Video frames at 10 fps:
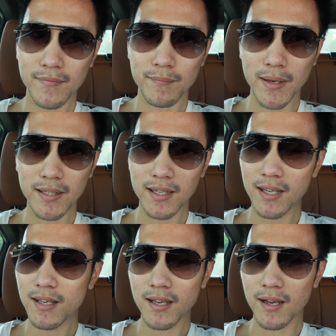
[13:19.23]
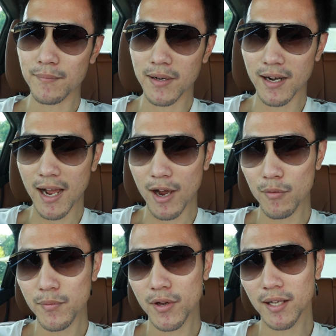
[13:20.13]
messy, but I
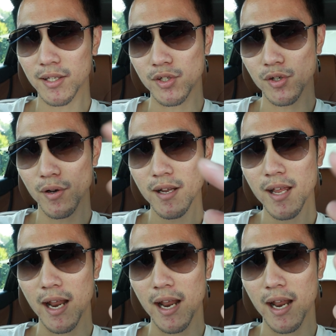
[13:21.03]
hope you guys enjoyed it.